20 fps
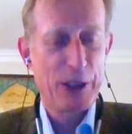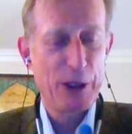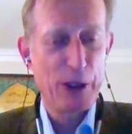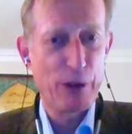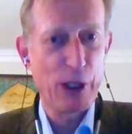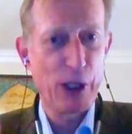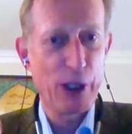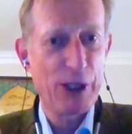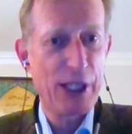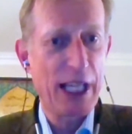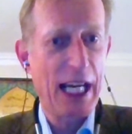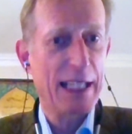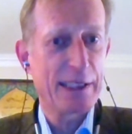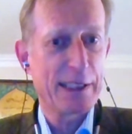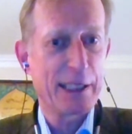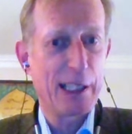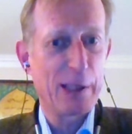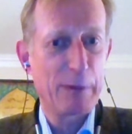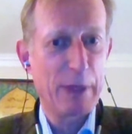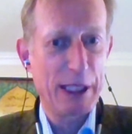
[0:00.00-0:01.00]
So you've got that
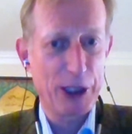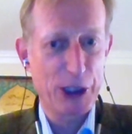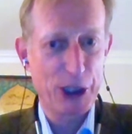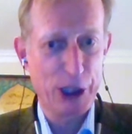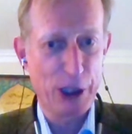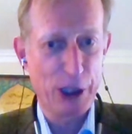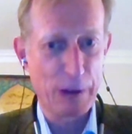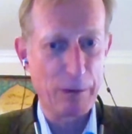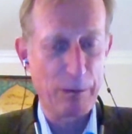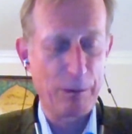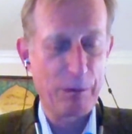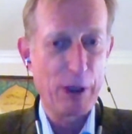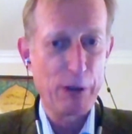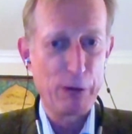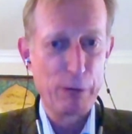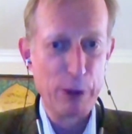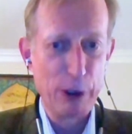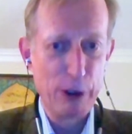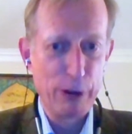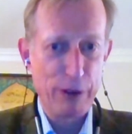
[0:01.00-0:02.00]
dimension
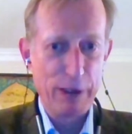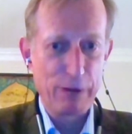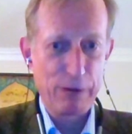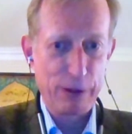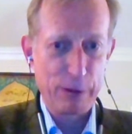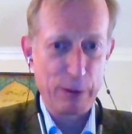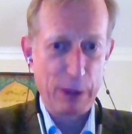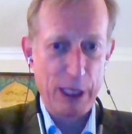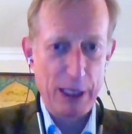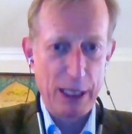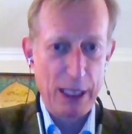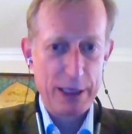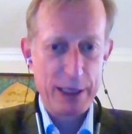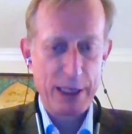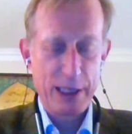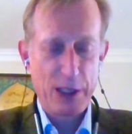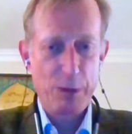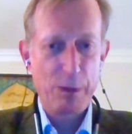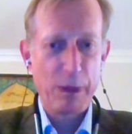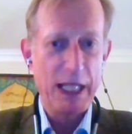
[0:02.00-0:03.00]
of moving from
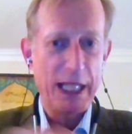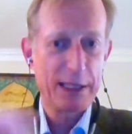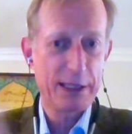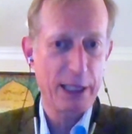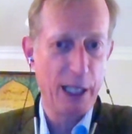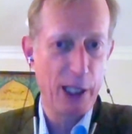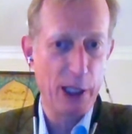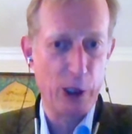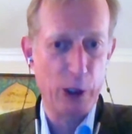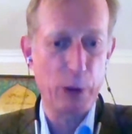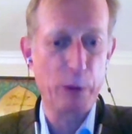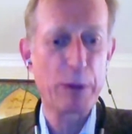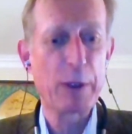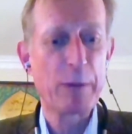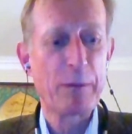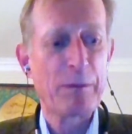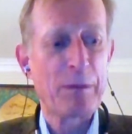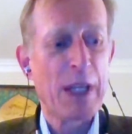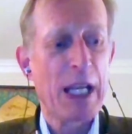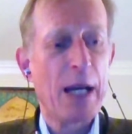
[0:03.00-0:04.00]
despair to hope.
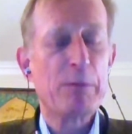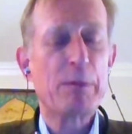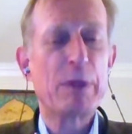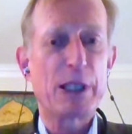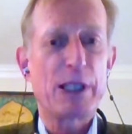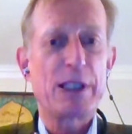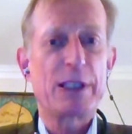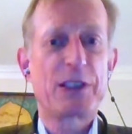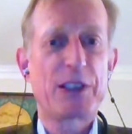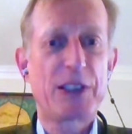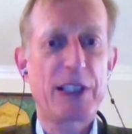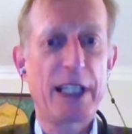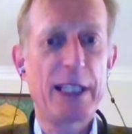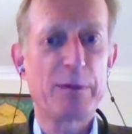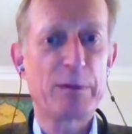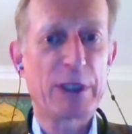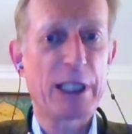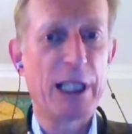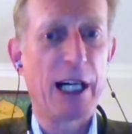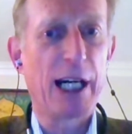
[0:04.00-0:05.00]
Wow. But at the
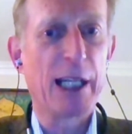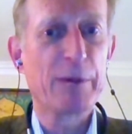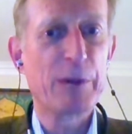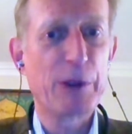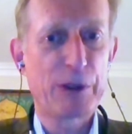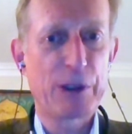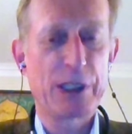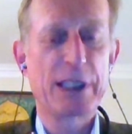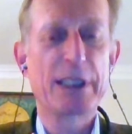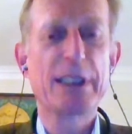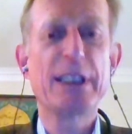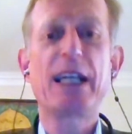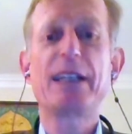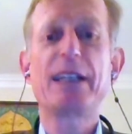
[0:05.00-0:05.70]
same time, you've got